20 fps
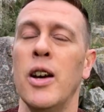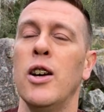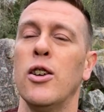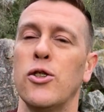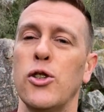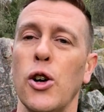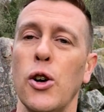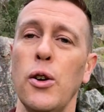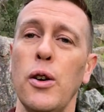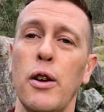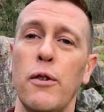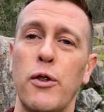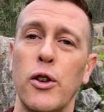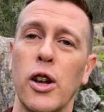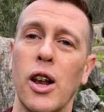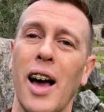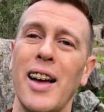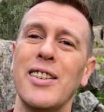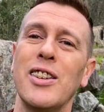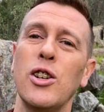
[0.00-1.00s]
So if
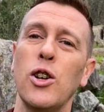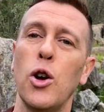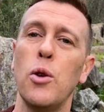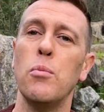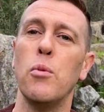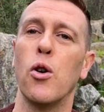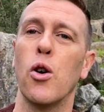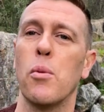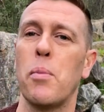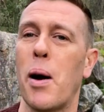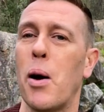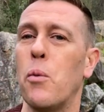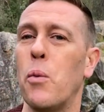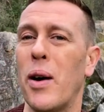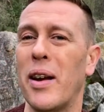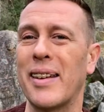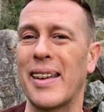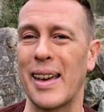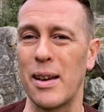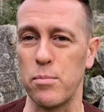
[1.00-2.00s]
you'd like to know more about
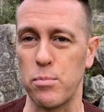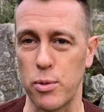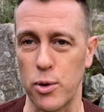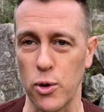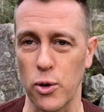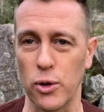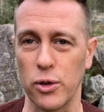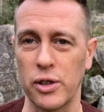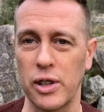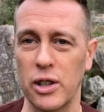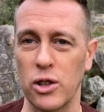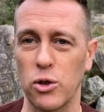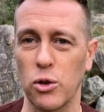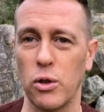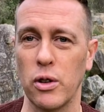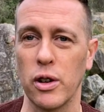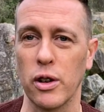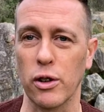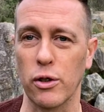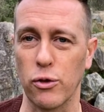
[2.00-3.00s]
where to get pure
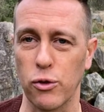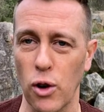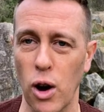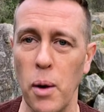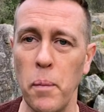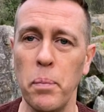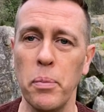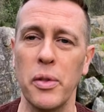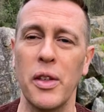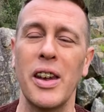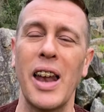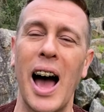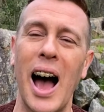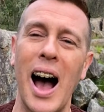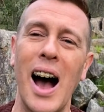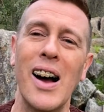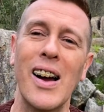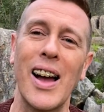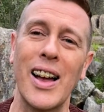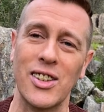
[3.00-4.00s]
essential oils from that
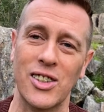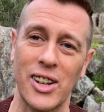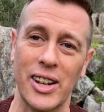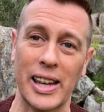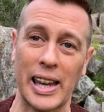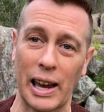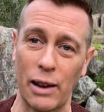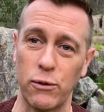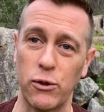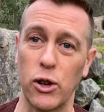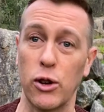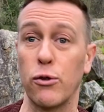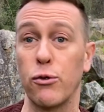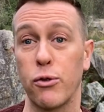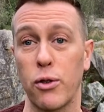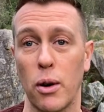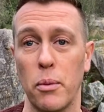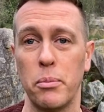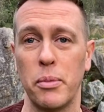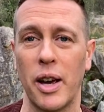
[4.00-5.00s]
are actually gifted
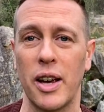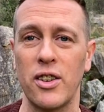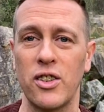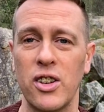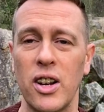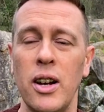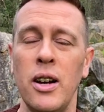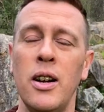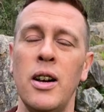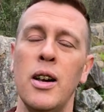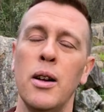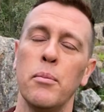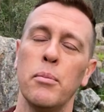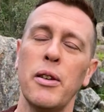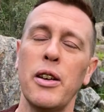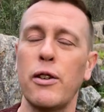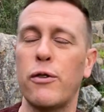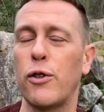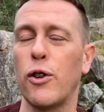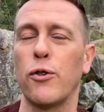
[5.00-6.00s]
from nature,
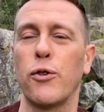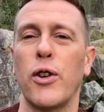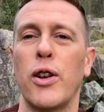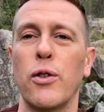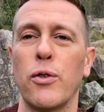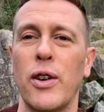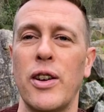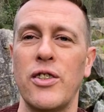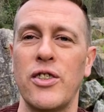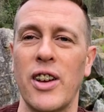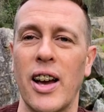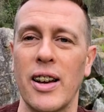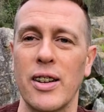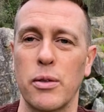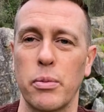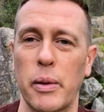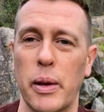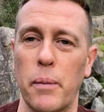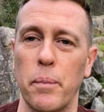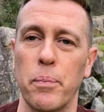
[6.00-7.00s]
please feel free to reach
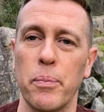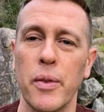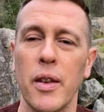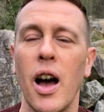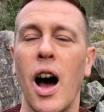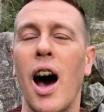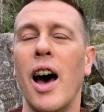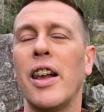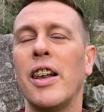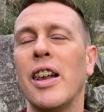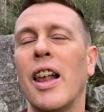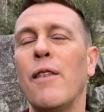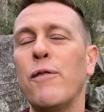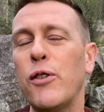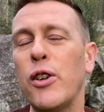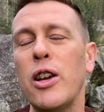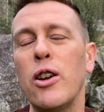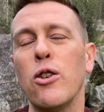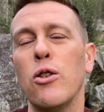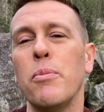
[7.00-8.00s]
out to me. I'd love
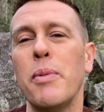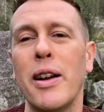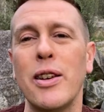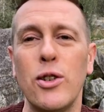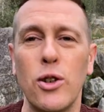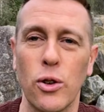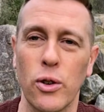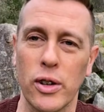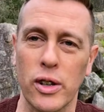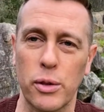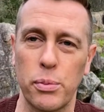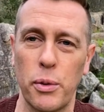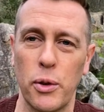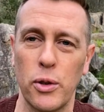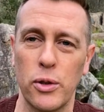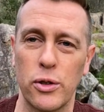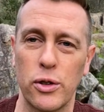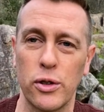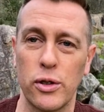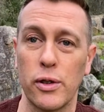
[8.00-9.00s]
to hear about your
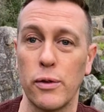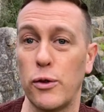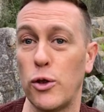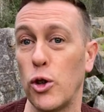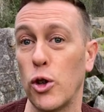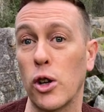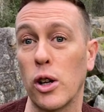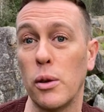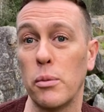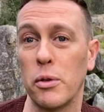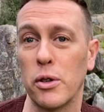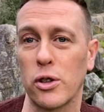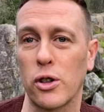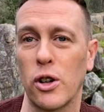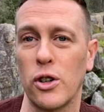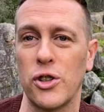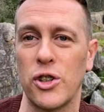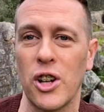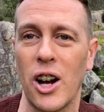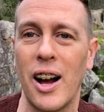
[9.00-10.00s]
experiences of eucalyptus
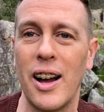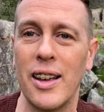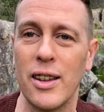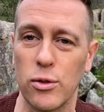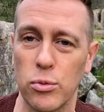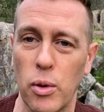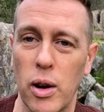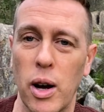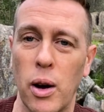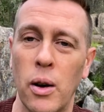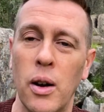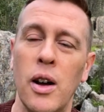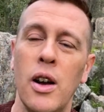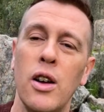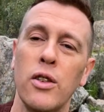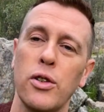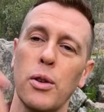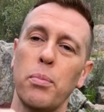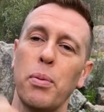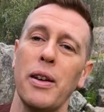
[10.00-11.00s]
kochii as well.
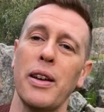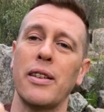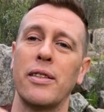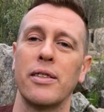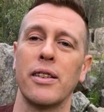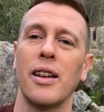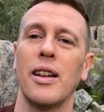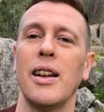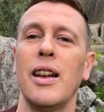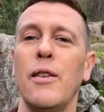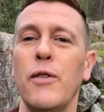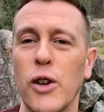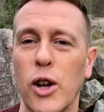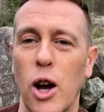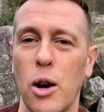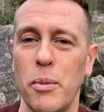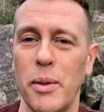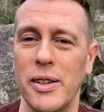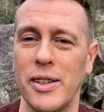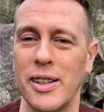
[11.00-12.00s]
So please leave a
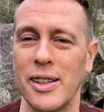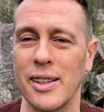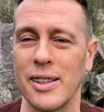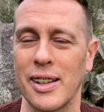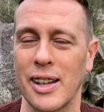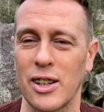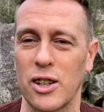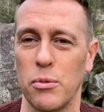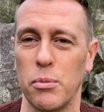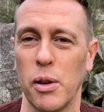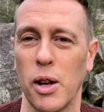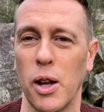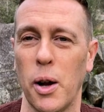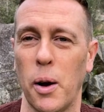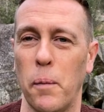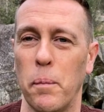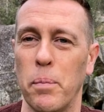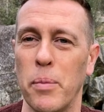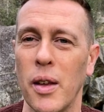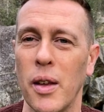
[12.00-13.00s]
comment in the section below.
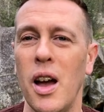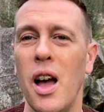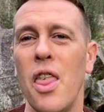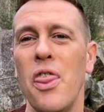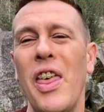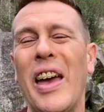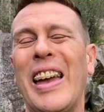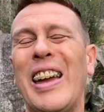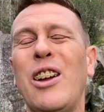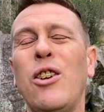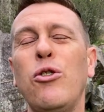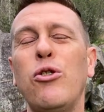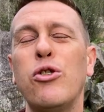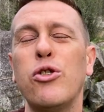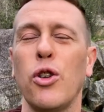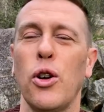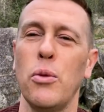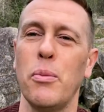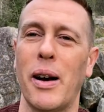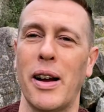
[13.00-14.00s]
Thank you
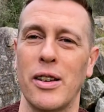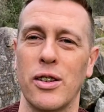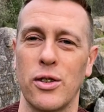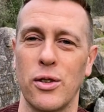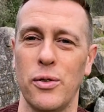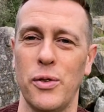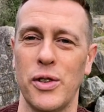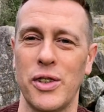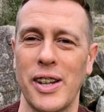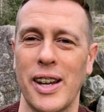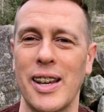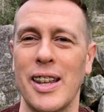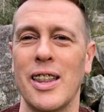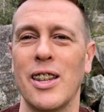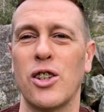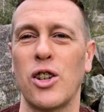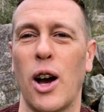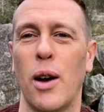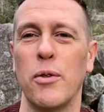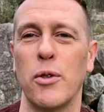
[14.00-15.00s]
so much for taking
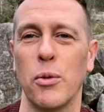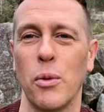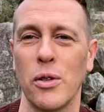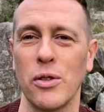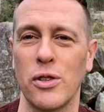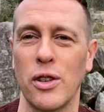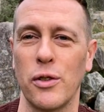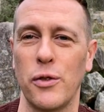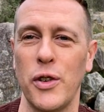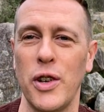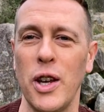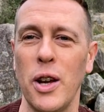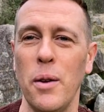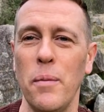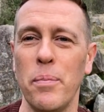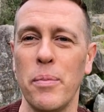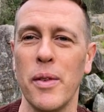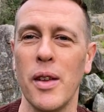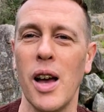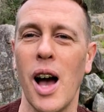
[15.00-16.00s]
the time to watch this video.
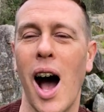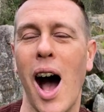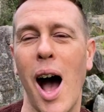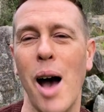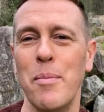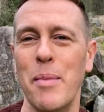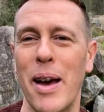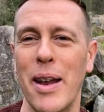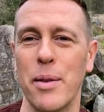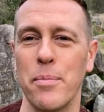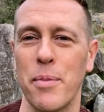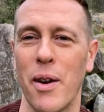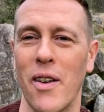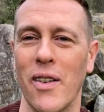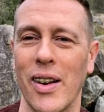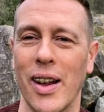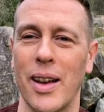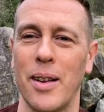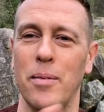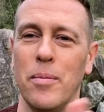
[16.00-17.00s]
I'm Adam
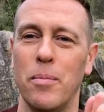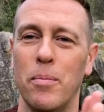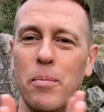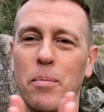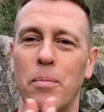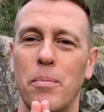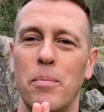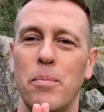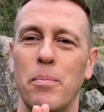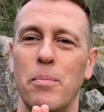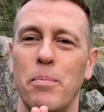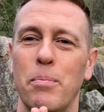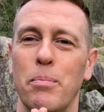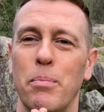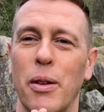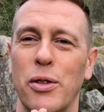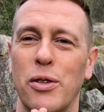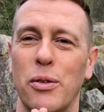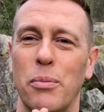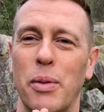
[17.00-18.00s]
Barralet.
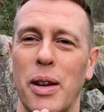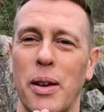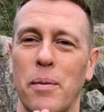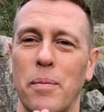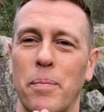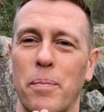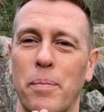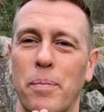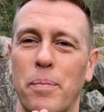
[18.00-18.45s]
Blessed be.